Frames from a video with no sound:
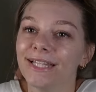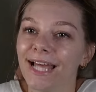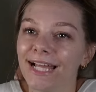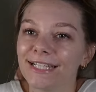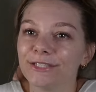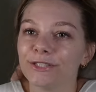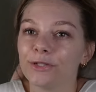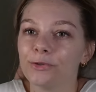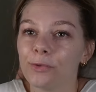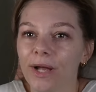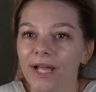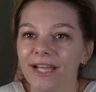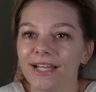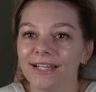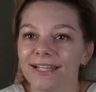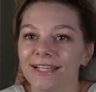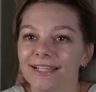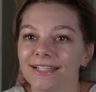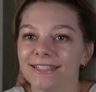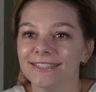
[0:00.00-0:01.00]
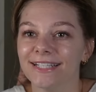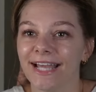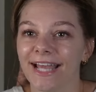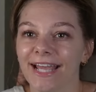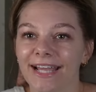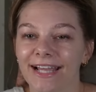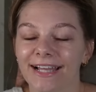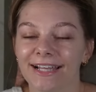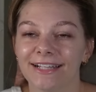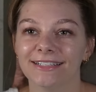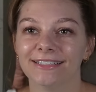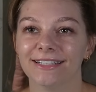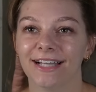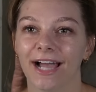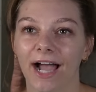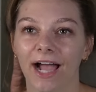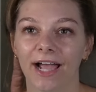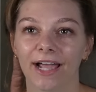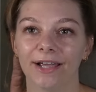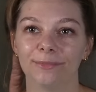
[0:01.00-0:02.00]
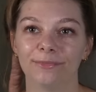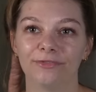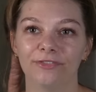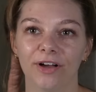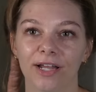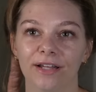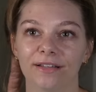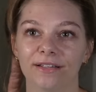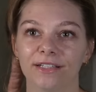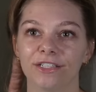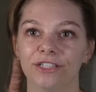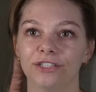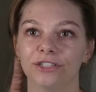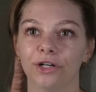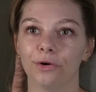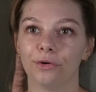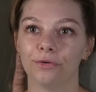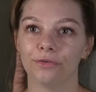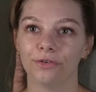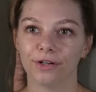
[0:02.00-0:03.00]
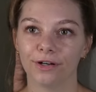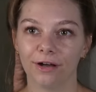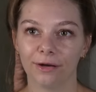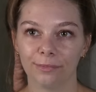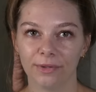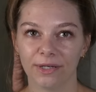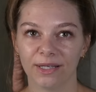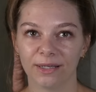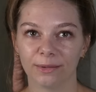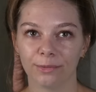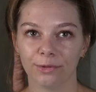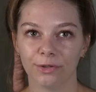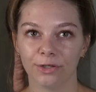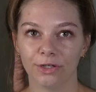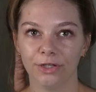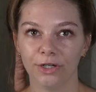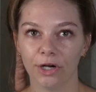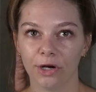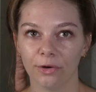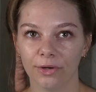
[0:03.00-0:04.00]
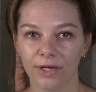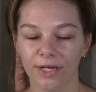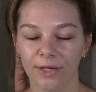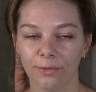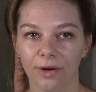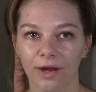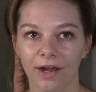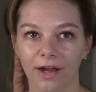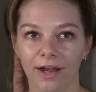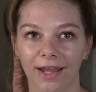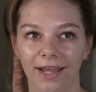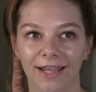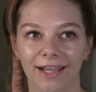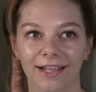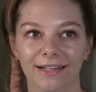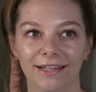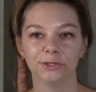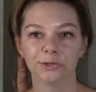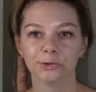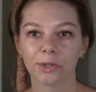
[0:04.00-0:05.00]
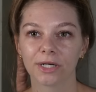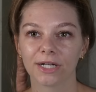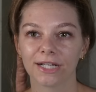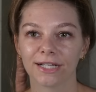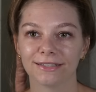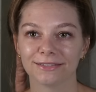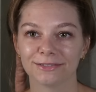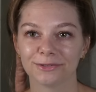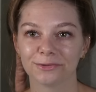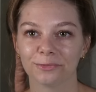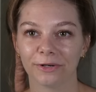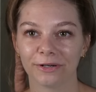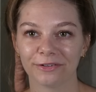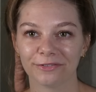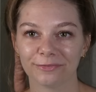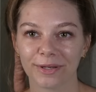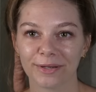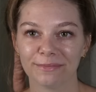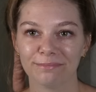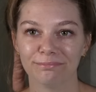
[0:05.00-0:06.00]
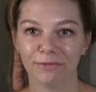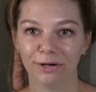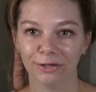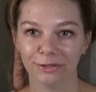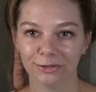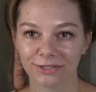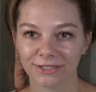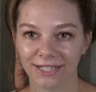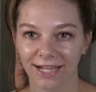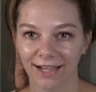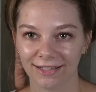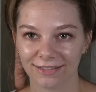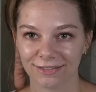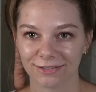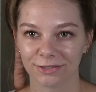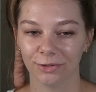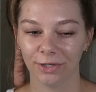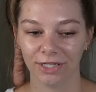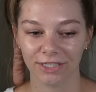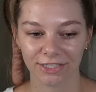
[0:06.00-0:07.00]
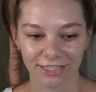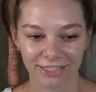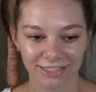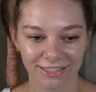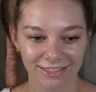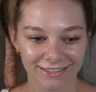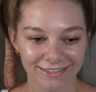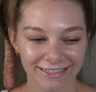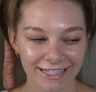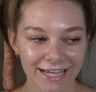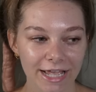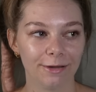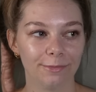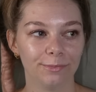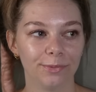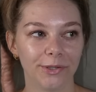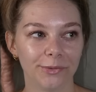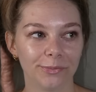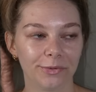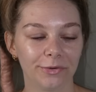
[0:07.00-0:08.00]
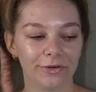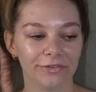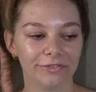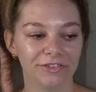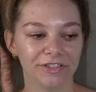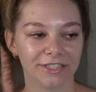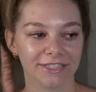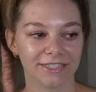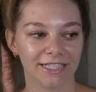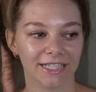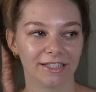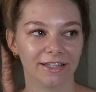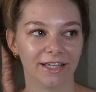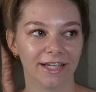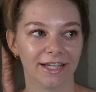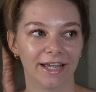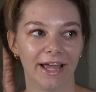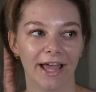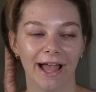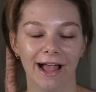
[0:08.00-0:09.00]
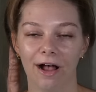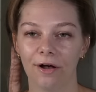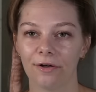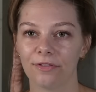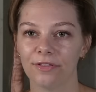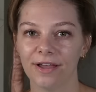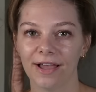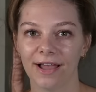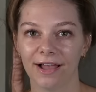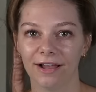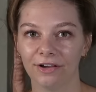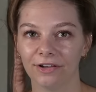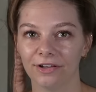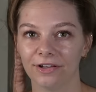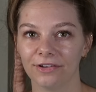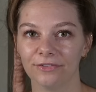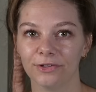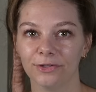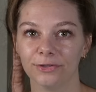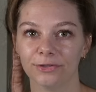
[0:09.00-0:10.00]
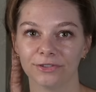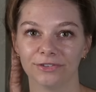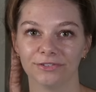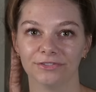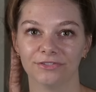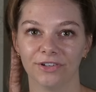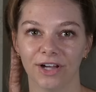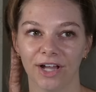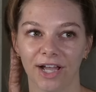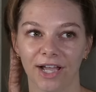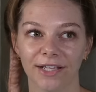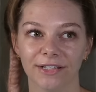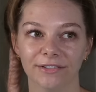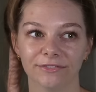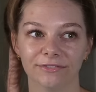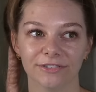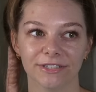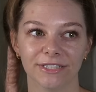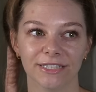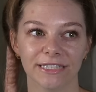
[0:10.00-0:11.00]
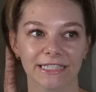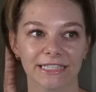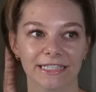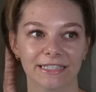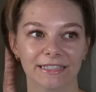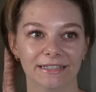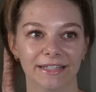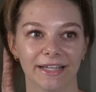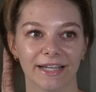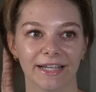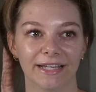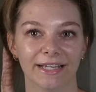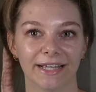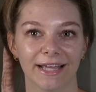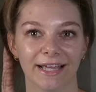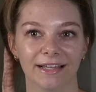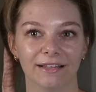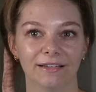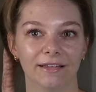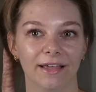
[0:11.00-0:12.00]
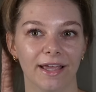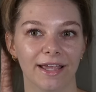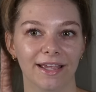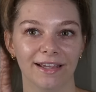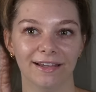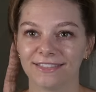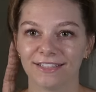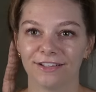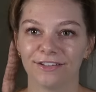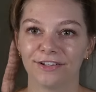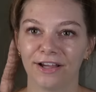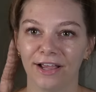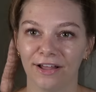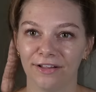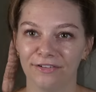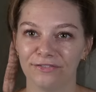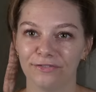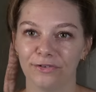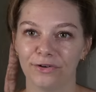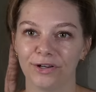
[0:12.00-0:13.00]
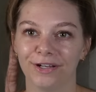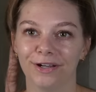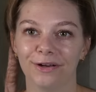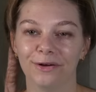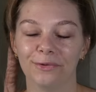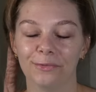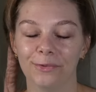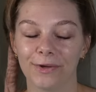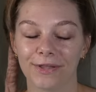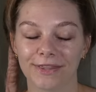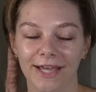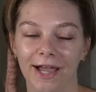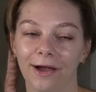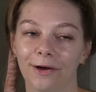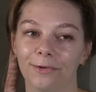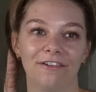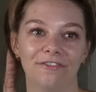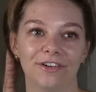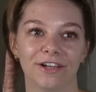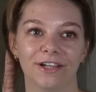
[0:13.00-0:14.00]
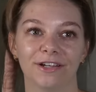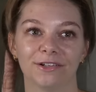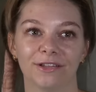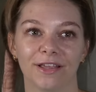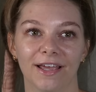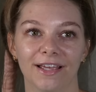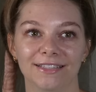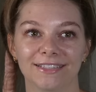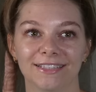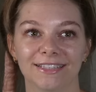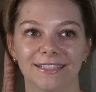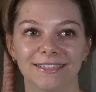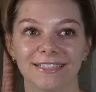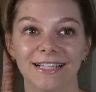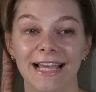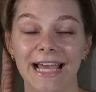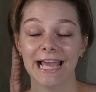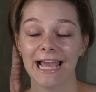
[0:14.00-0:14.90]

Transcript: that's the way it is. And I am finally just over not being able to go anywhere. And I do want to answer one of my most asked questions. People have just said like, how the hell have you survived in like LA, Southern California without having your license?